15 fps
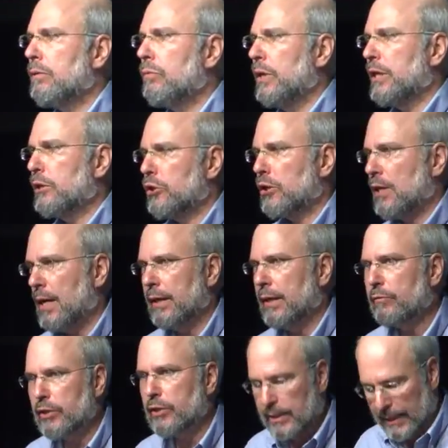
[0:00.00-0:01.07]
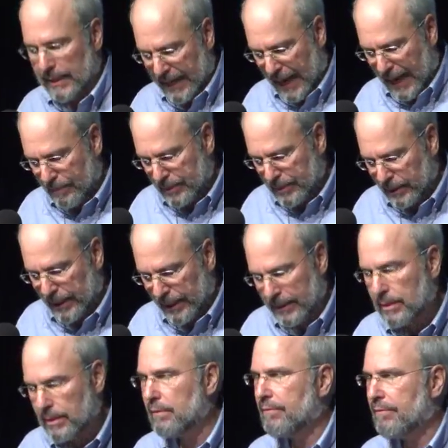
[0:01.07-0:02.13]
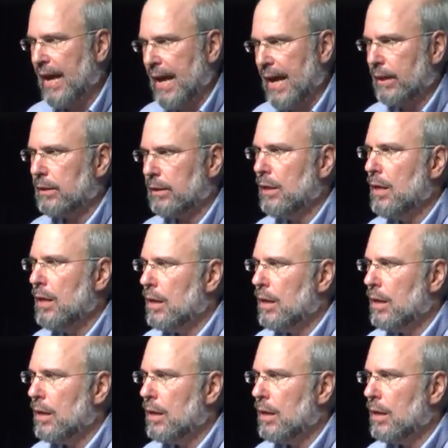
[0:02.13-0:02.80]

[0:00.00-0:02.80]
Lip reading: which kind of just encapsulates the fact